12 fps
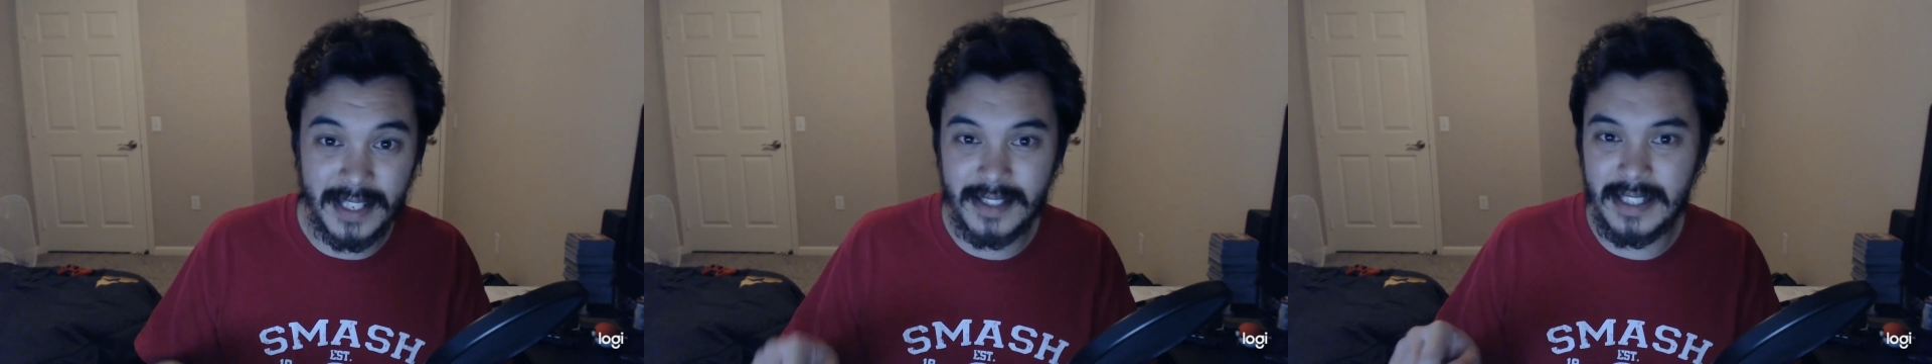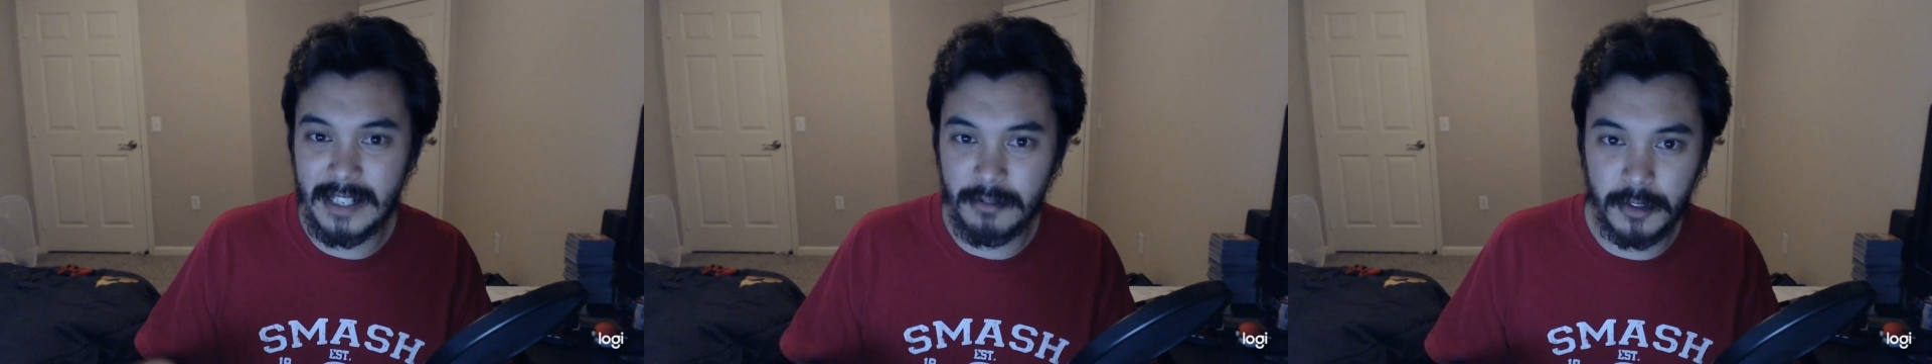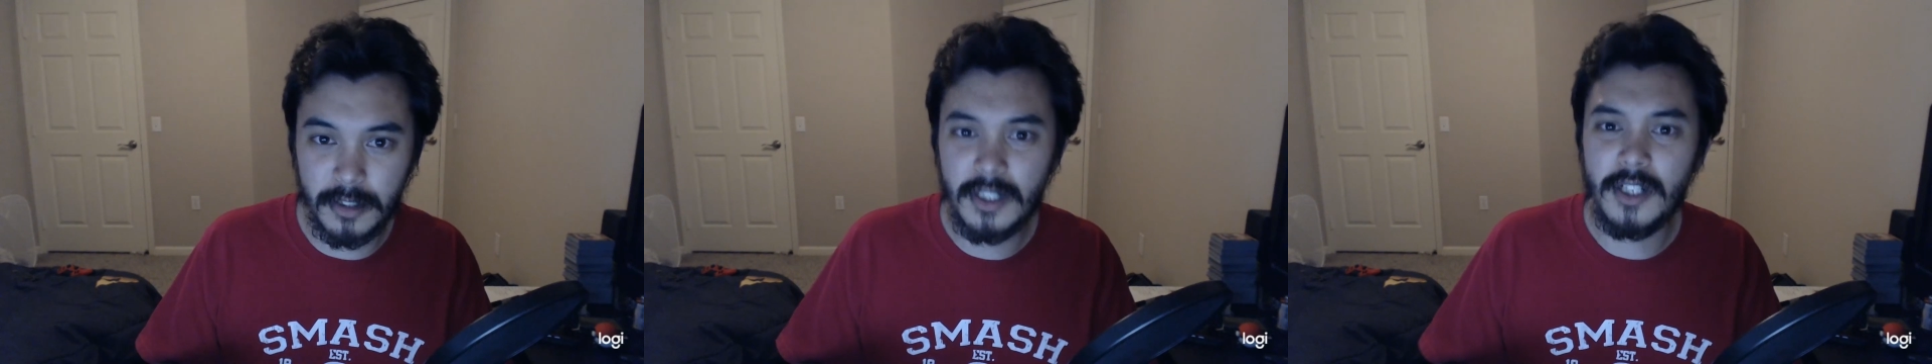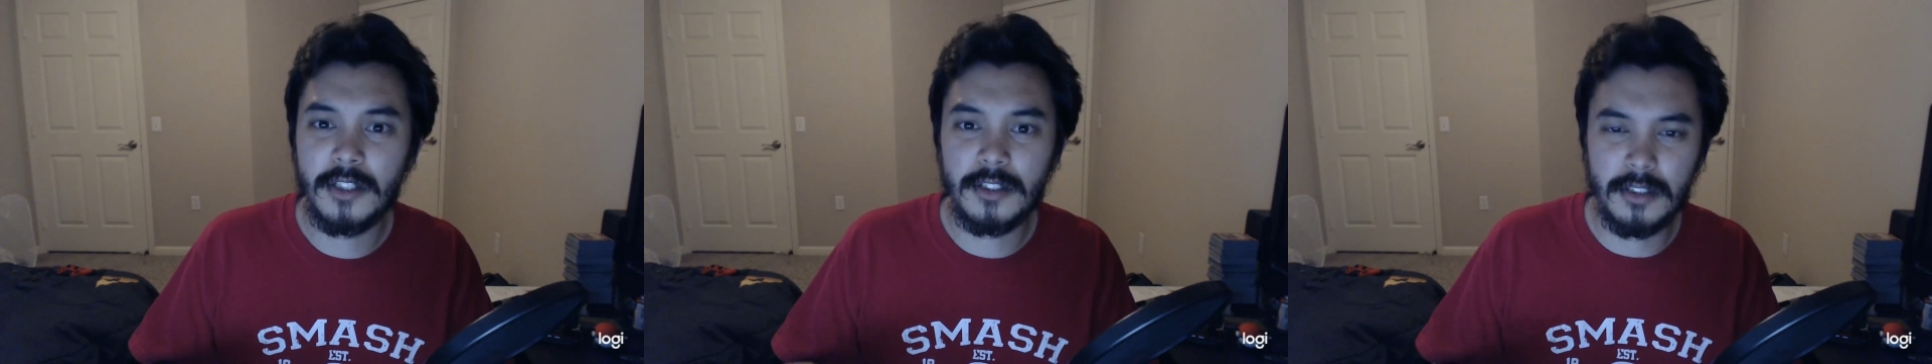sequel
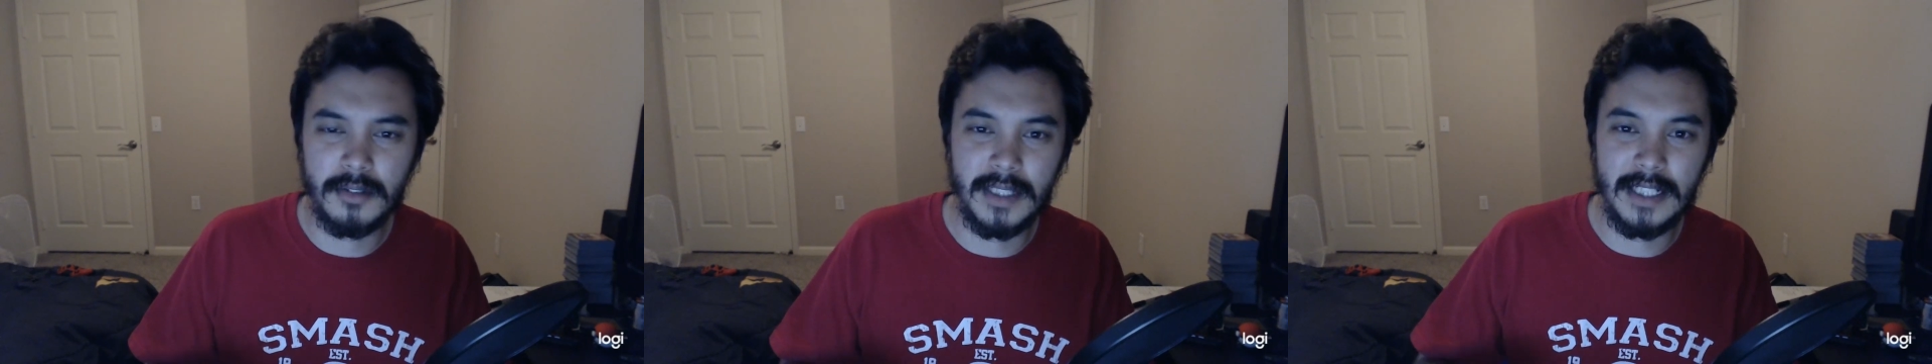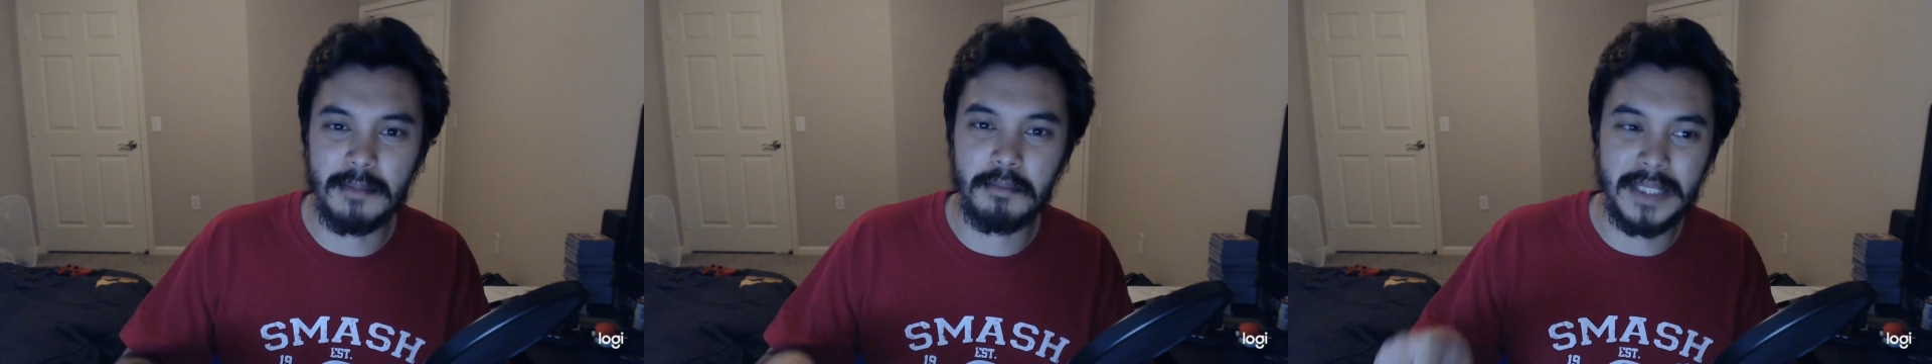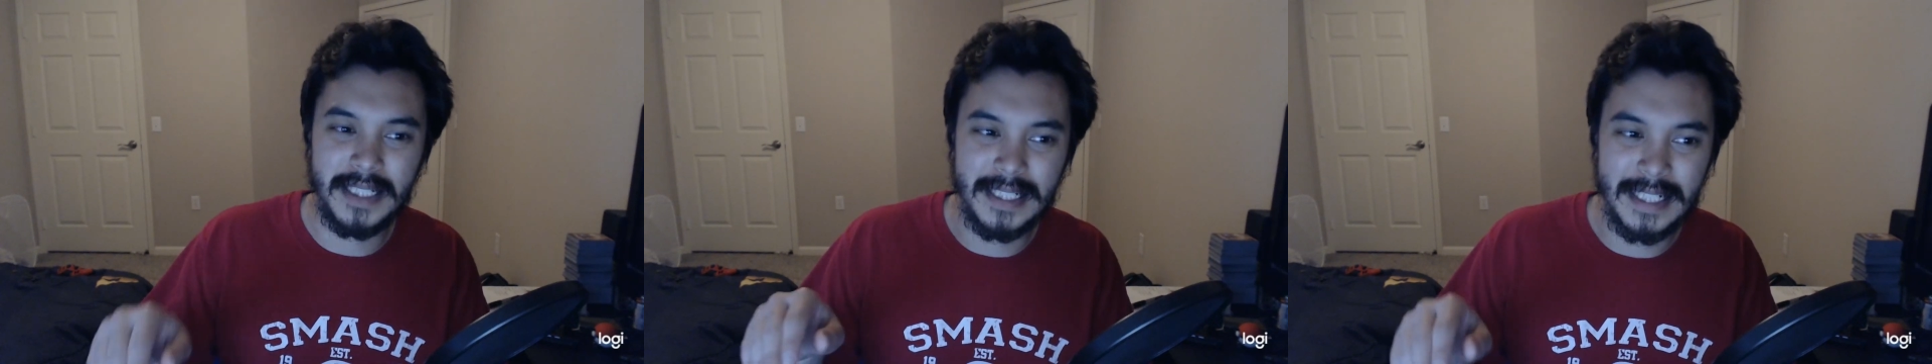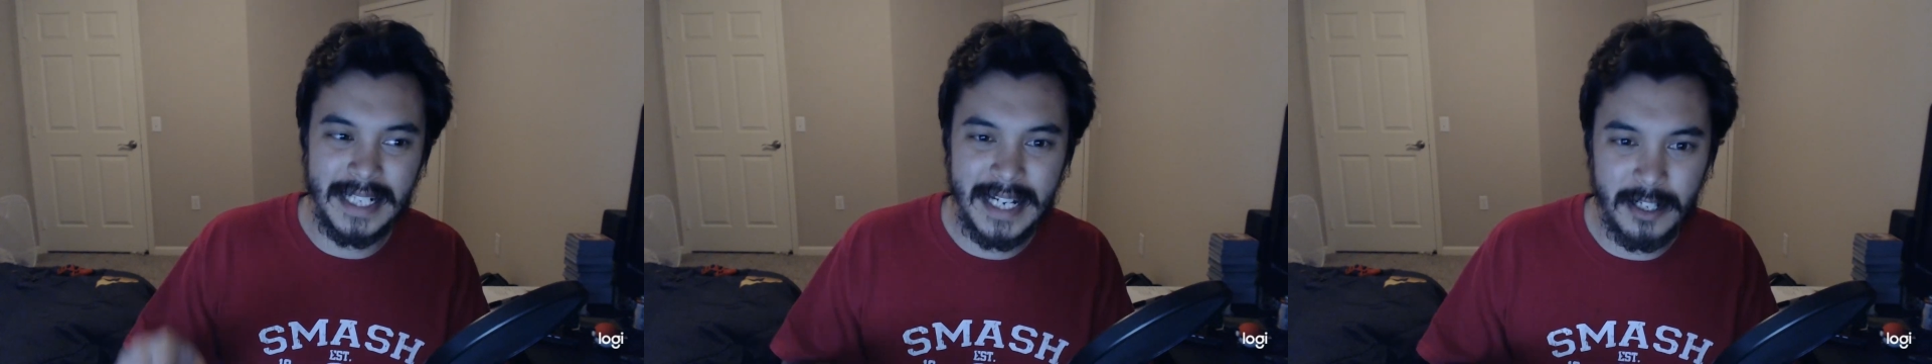to it be
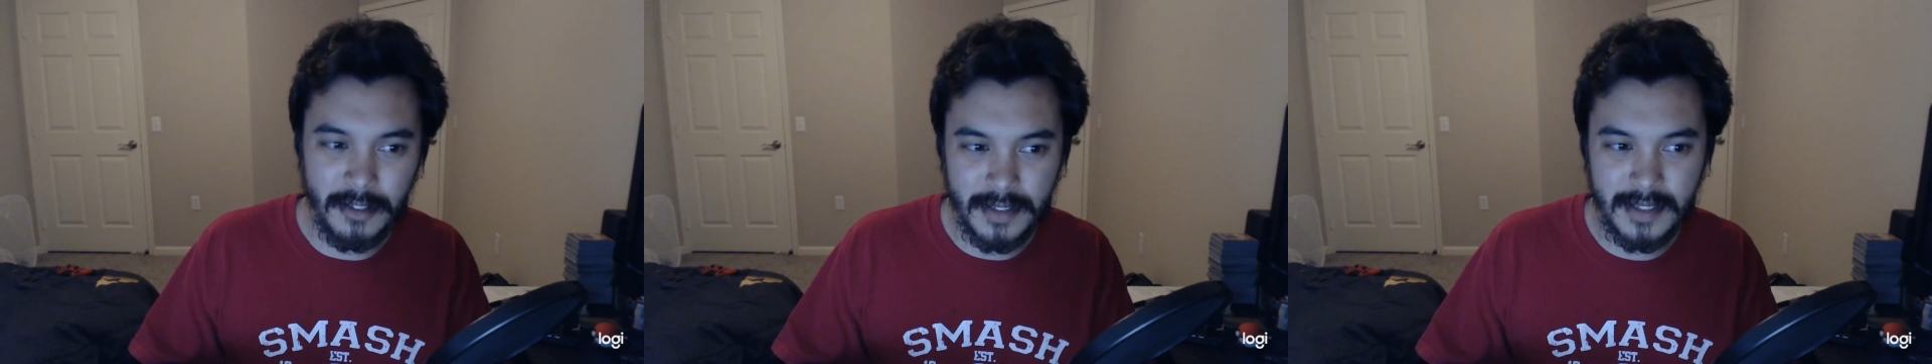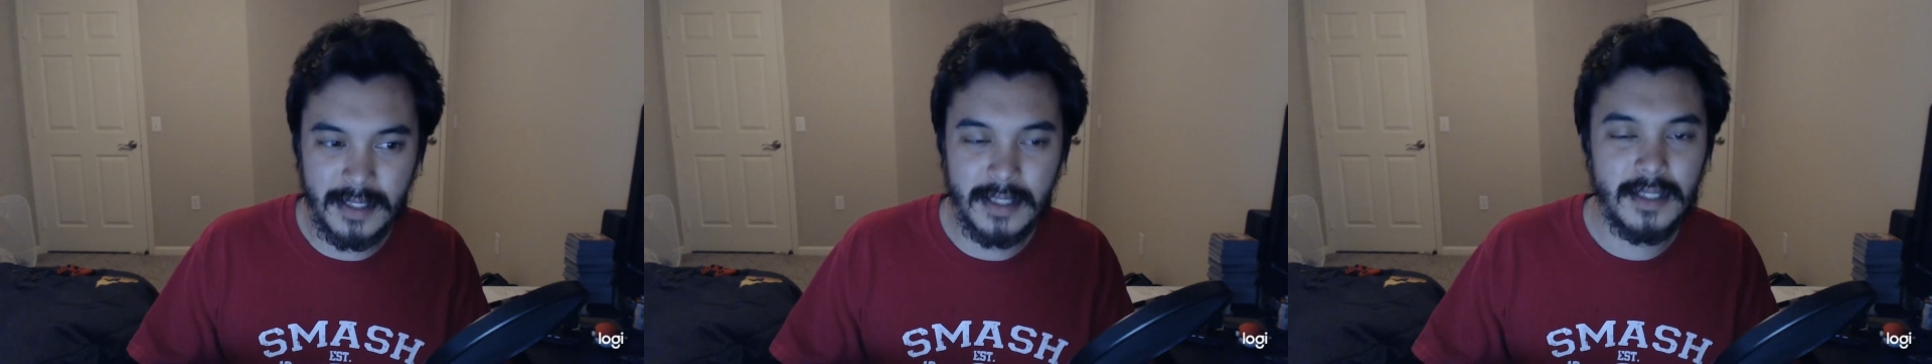announced